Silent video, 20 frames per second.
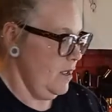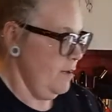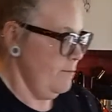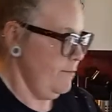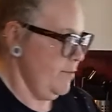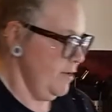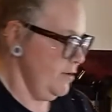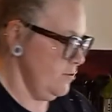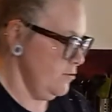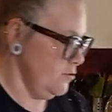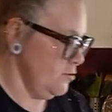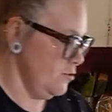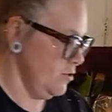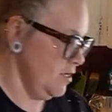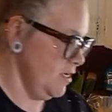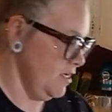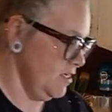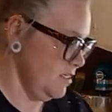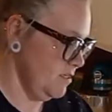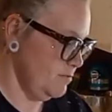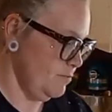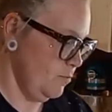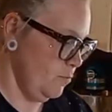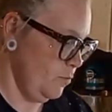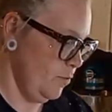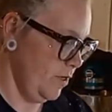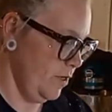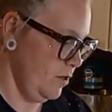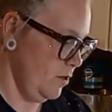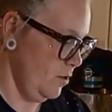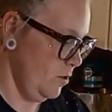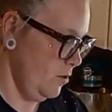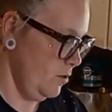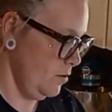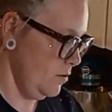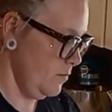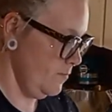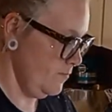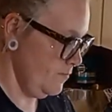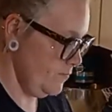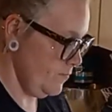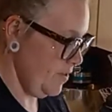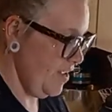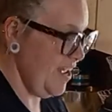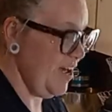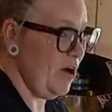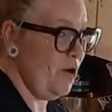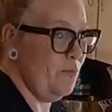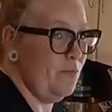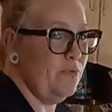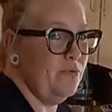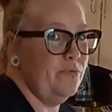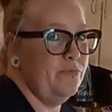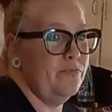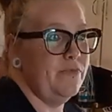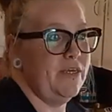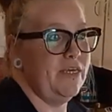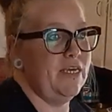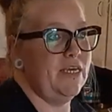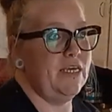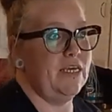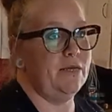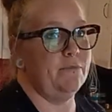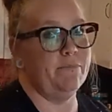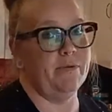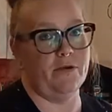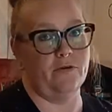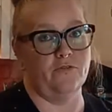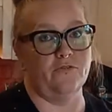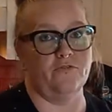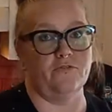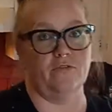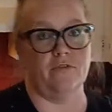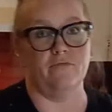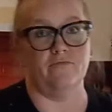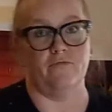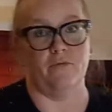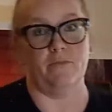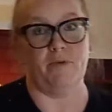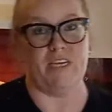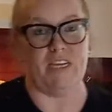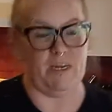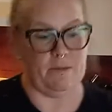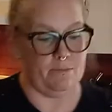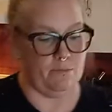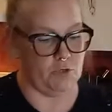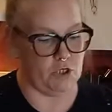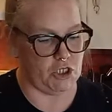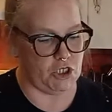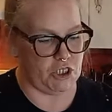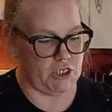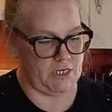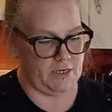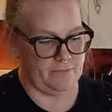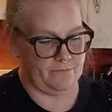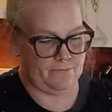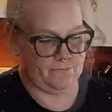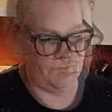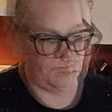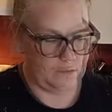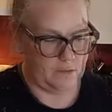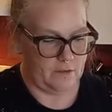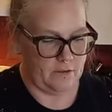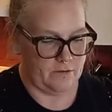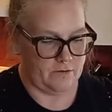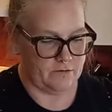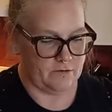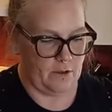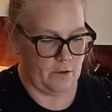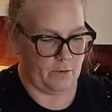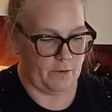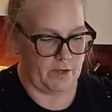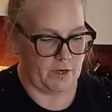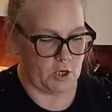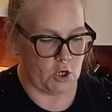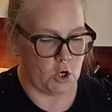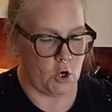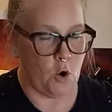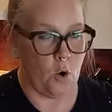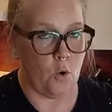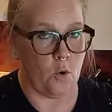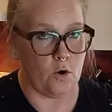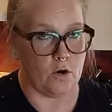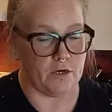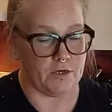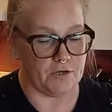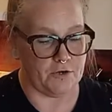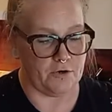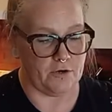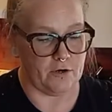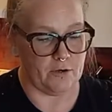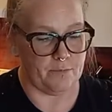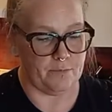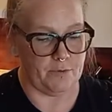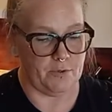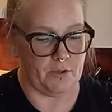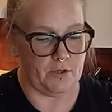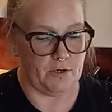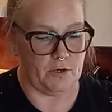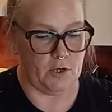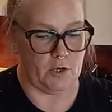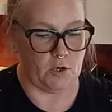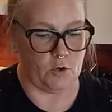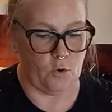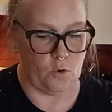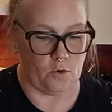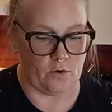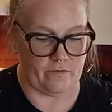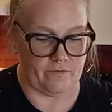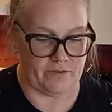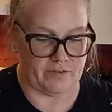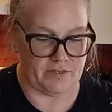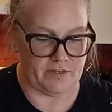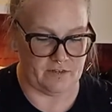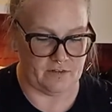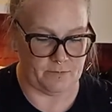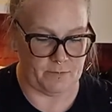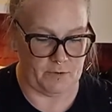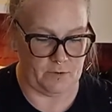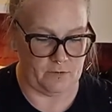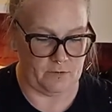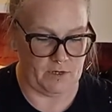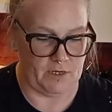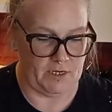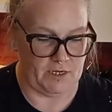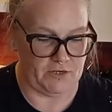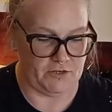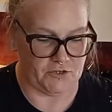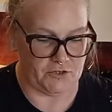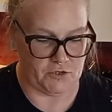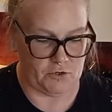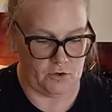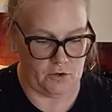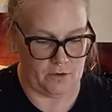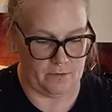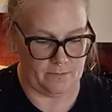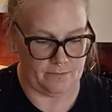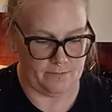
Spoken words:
Pickle crisp will help the pickles from getting mushy. And so in 1 quart, you're going to put 1/4 teaspoon in each jar.